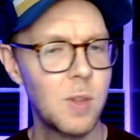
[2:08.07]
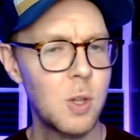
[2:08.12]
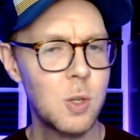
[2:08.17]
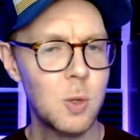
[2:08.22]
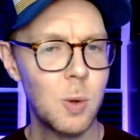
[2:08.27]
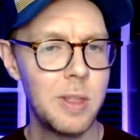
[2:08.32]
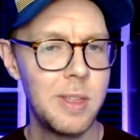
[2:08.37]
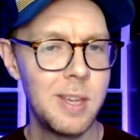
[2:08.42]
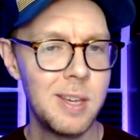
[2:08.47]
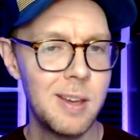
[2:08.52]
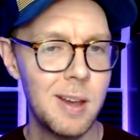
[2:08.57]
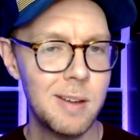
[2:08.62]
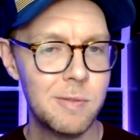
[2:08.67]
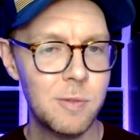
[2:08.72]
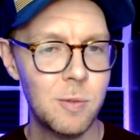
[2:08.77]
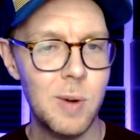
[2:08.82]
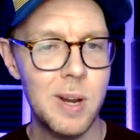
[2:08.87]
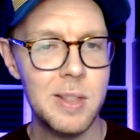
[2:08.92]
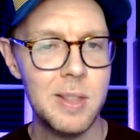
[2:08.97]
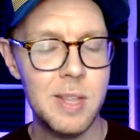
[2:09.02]
So I think
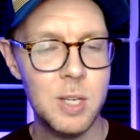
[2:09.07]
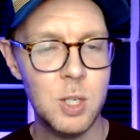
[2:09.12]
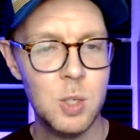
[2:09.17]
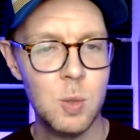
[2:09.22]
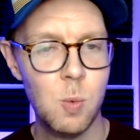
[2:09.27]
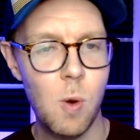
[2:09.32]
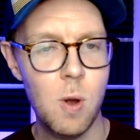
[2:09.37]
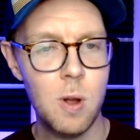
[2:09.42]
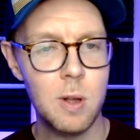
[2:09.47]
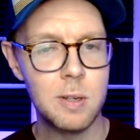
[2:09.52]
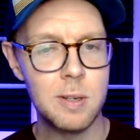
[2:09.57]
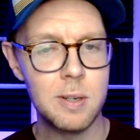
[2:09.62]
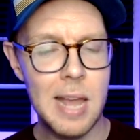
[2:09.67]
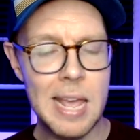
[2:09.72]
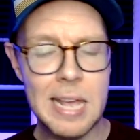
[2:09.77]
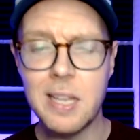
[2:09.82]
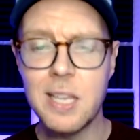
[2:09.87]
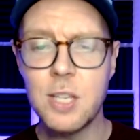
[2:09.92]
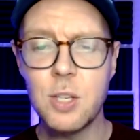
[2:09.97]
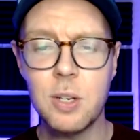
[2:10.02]
I've read this one,
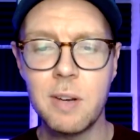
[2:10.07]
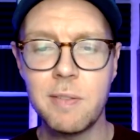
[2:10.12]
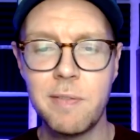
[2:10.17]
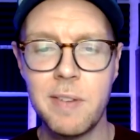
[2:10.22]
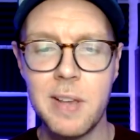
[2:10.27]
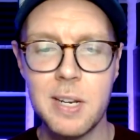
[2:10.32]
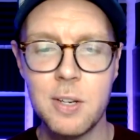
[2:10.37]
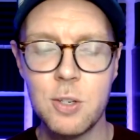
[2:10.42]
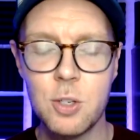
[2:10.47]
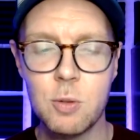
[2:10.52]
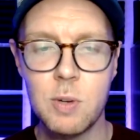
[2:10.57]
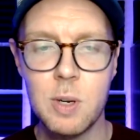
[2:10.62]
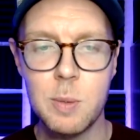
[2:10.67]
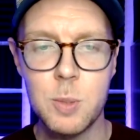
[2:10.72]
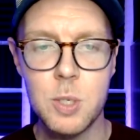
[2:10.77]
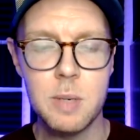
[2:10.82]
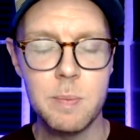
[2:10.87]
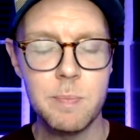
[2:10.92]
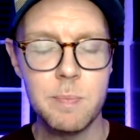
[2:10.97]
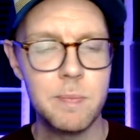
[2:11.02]
and is it a fair
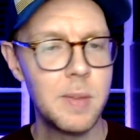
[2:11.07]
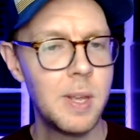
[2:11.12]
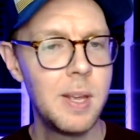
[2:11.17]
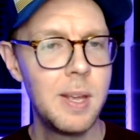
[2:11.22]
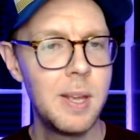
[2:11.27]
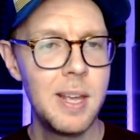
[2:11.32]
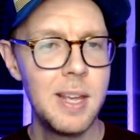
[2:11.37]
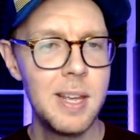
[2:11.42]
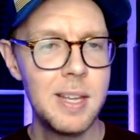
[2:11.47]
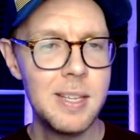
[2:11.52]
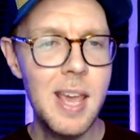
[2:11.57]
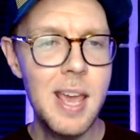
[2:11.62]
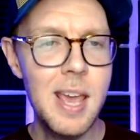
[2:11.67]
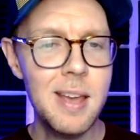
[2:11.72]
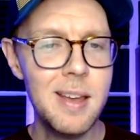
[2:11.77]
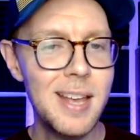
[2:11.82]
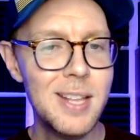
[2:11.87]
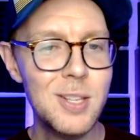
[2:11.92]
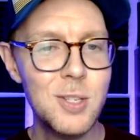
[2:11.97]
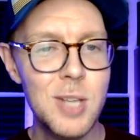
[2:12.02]
description?
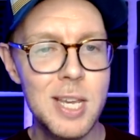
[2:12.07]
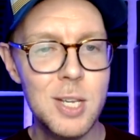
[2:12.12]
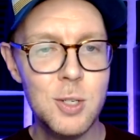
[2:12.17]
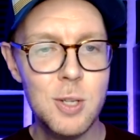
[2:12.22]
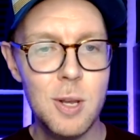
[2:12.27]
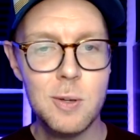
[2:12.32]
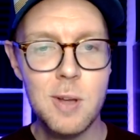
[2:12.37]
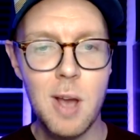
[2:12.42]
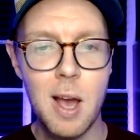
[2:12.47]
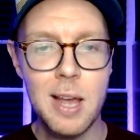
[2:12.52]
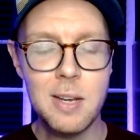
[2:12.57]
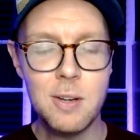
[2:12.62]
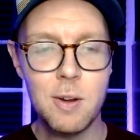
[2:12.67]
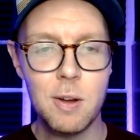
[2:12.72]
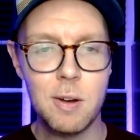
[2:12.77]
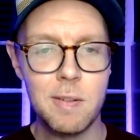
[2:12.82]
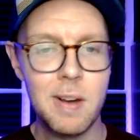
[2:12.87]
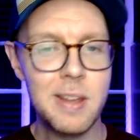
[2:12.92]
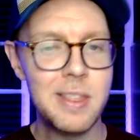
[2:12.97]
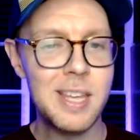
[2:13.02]
Yeah, I'd say so,
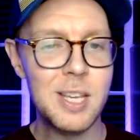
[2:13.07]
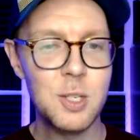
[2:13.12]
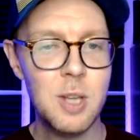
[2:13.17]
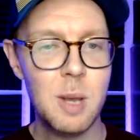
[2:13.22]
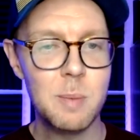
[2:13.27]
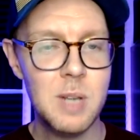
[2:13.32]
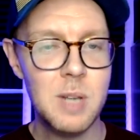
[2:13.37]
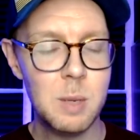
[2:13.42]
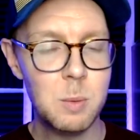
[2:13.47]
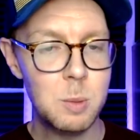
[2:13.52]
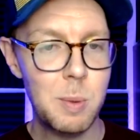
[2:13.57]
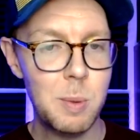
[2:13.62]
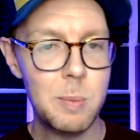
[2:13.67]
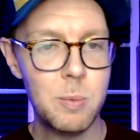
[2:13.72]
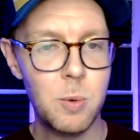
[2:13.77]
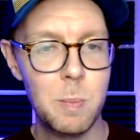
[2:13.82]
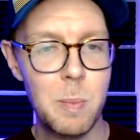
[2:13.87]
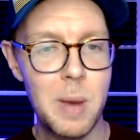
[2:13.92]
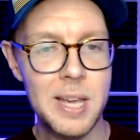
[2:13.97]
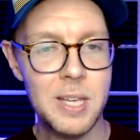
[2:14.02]
kind of. I think sometimes
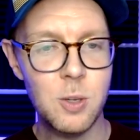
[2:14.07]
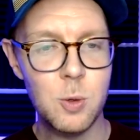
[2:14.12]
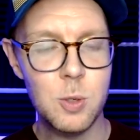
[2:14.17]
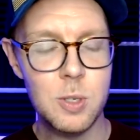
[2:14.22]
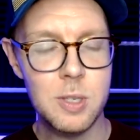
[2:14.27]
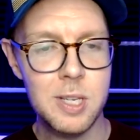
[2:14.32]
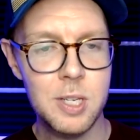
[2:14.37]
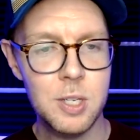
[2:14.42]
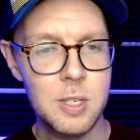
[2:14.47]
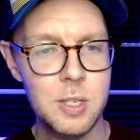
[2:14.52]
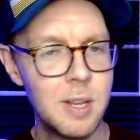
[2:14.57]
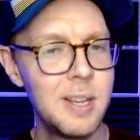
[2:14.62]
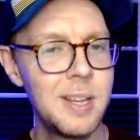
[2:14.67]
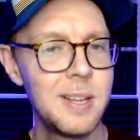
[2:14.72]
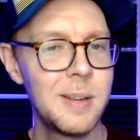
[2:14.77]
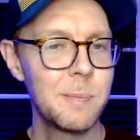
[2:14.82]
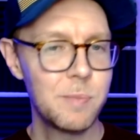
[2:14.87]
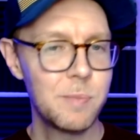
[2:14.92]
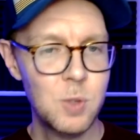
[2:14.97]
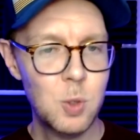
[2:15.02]
people might use this
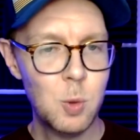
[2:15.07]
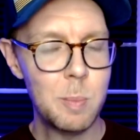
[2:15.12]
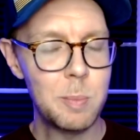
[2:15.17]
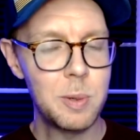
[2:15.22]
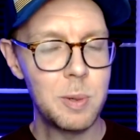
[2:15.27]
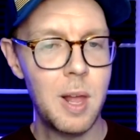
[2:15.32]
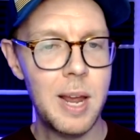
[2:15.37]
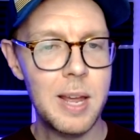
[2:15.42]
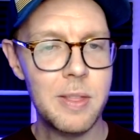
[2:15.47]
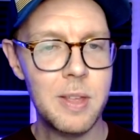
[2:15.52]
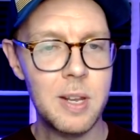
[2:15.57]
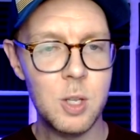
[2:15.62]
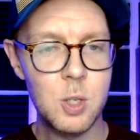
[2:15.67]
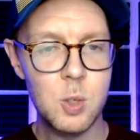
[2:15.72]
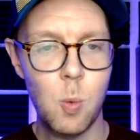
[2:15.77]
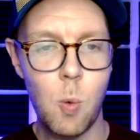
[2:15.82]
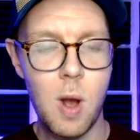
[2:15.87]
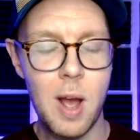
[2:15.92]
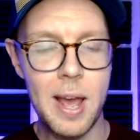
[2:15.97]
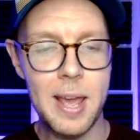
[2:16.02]
to imply that
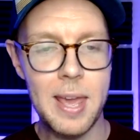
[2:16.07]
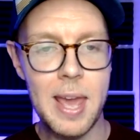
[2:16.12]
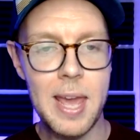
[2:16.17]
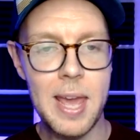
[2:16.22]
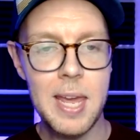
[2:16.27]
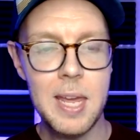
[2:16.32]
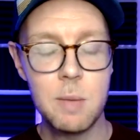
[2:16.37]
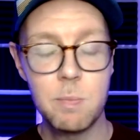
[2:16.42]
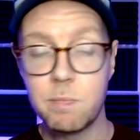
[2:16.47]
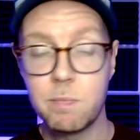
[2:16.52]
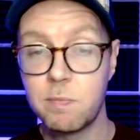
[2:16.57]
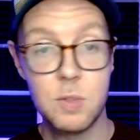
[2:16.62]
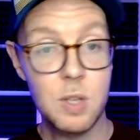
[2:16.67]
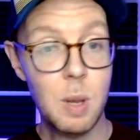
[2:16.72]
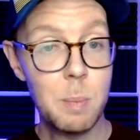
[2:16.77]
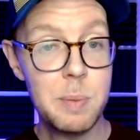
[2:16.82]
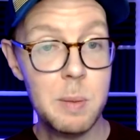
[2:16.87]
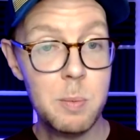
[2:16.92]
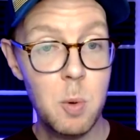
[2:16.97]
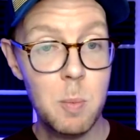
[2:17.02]
it's YA.
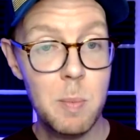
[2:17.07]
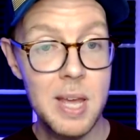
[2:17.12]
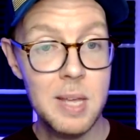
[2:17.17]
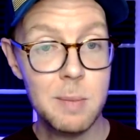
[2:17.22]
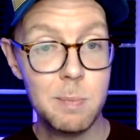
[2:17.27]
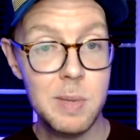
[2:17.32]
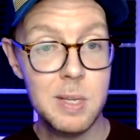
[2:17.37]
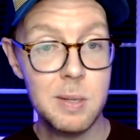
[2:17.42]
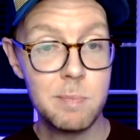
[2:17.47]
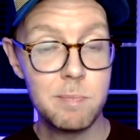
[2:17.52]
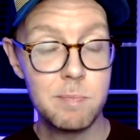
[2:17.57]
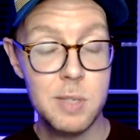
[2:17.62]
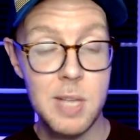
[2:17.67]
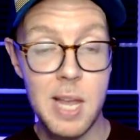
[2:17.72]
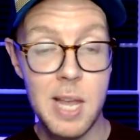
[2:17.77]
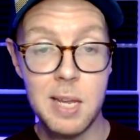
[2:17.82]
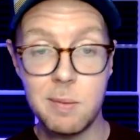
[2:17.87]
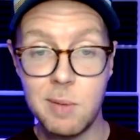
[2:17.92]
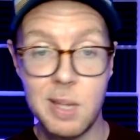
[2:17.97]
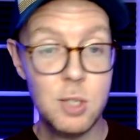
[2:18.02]
Some people might be
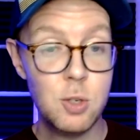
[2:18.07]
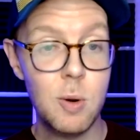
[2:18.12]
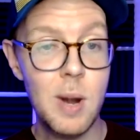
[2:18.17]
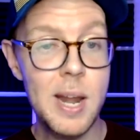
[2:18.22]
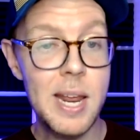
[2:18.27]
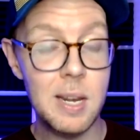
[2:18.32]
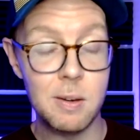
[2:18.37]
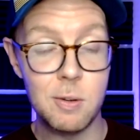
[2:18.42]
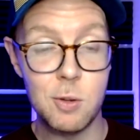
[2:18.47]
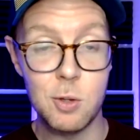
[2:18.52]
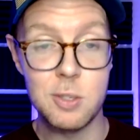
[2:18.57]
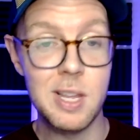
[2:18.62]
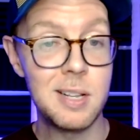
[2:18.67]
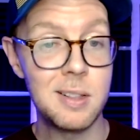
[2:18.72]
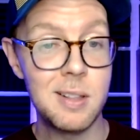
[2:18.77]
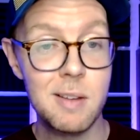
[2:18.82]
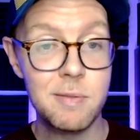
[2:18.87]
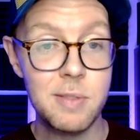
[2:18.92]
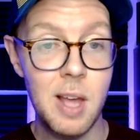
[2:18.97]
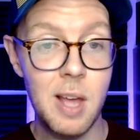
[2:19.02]
saying it's great because they
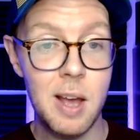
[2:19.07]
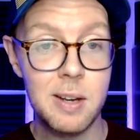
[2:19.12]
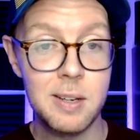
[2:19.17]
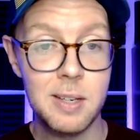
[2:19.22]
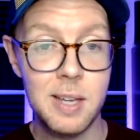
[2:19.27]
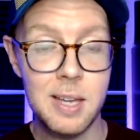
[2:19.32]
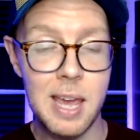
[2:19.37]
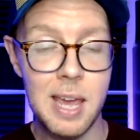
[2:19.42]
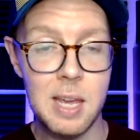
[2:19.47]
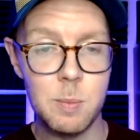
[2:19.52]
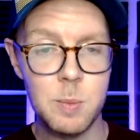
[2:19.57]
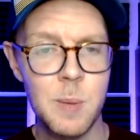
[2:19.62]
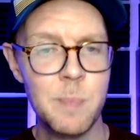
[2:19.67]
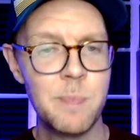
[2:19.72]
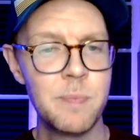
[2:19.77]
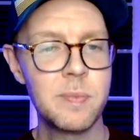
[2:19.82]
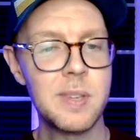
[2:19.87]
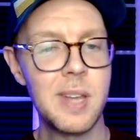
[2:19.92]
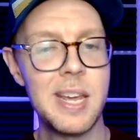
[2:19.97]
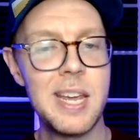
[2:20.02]
love The Hunger Games.
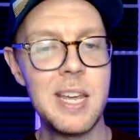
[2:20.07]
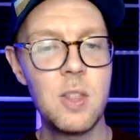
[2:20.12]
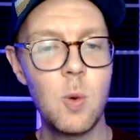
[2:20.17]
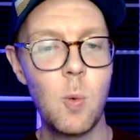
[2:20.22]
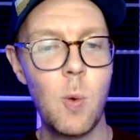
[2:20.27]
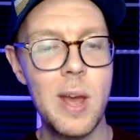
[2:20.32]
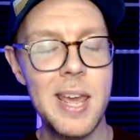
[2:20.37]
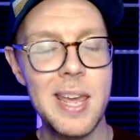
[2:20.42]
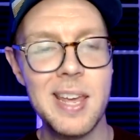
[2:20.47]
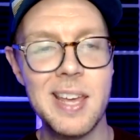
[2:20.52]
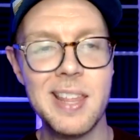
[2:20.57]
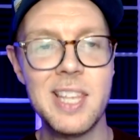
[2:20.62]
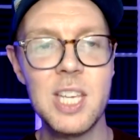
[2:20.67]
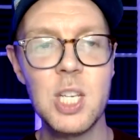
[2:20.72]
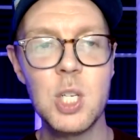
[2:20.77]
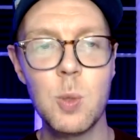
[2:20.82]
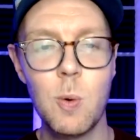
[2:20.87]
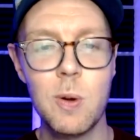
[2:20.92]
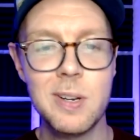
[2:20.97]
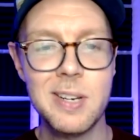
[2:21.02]
Either way,
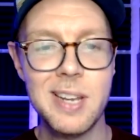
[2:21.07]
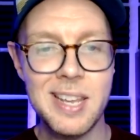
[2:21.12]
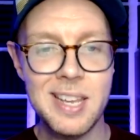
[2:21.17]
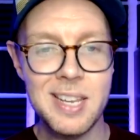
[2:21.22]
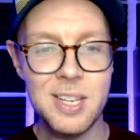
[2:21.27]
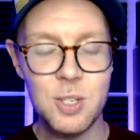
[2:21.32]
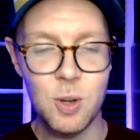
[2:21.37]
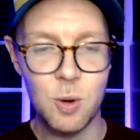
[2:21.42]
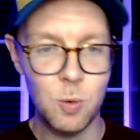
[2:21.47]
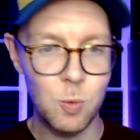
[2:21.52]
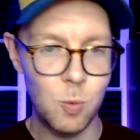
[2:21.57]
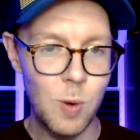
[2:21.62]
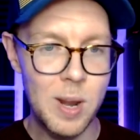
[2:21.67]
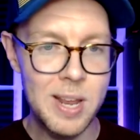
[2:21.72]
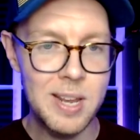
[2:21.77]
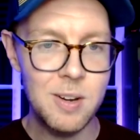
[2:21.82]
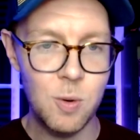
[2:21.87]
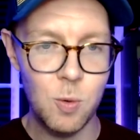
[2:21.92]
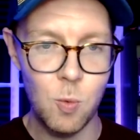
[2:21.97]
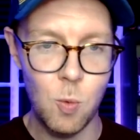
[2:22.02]
this one is
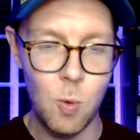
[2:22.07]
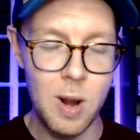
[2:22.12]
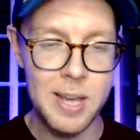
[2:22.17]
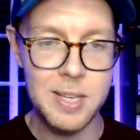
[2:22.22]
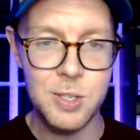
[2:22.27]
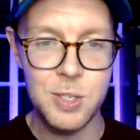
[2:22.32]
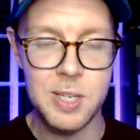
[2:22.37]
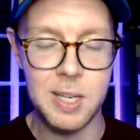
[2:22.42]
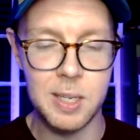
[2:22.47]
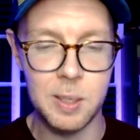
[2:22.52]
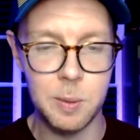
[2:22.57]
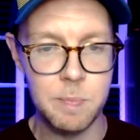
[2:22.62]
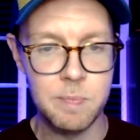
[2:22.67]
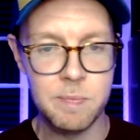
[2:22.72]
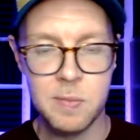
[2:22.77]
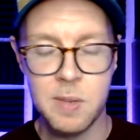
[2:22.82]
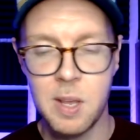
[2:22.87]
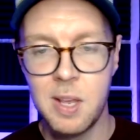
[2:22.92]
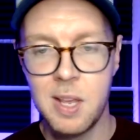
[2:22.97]
Red Rising.